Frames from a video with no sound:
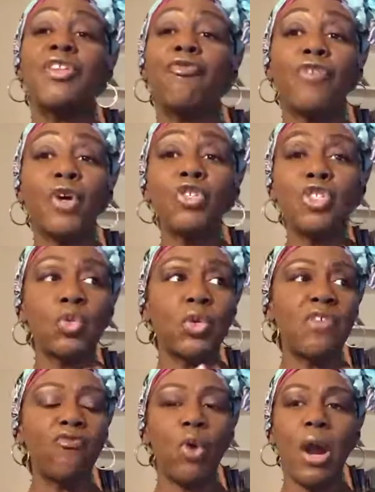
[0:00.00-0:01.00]
within the
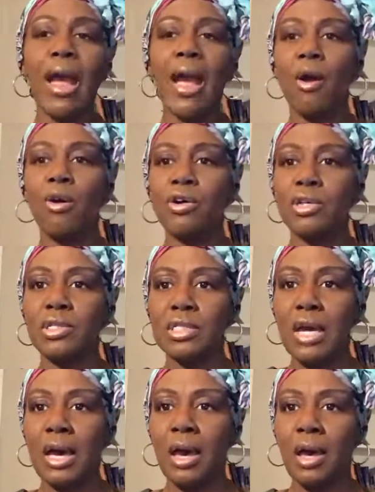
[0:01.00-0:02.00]
first 24
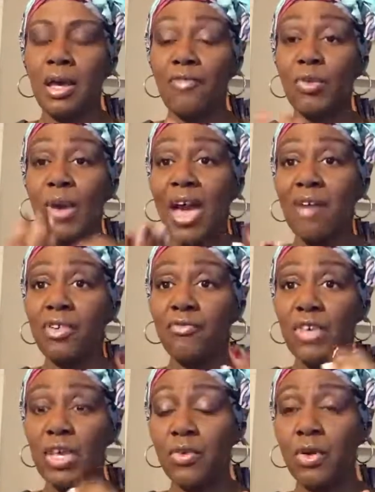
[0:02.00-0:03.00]
hours, if you have
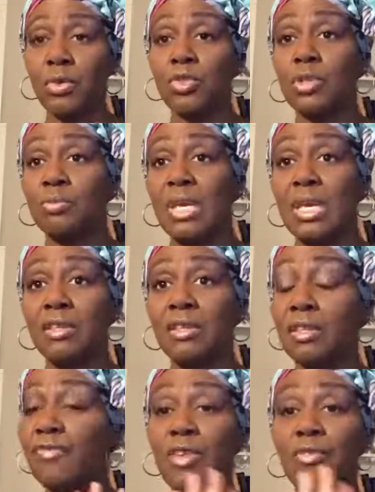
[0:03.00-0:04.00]
a fever, to
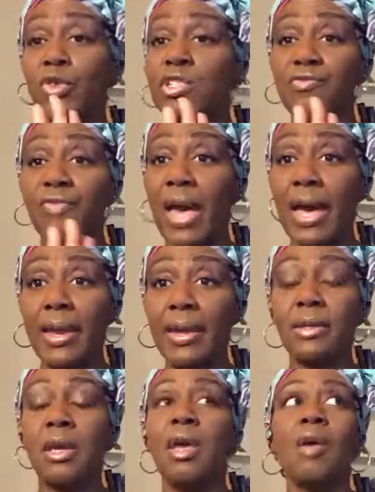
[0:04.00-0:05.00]
me, the fever is
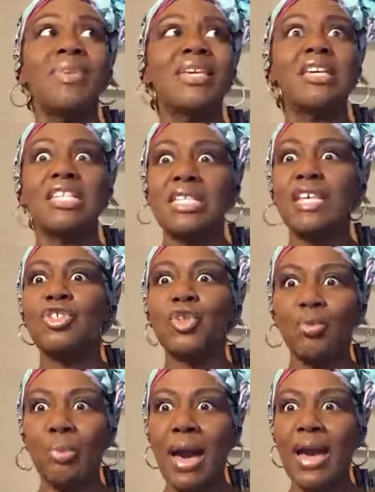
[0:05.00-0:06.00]
fine, because that's
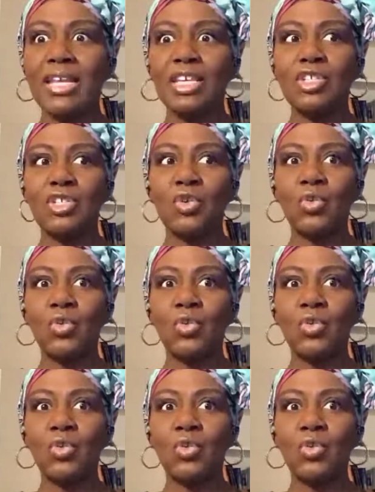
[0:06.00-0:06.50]
your body's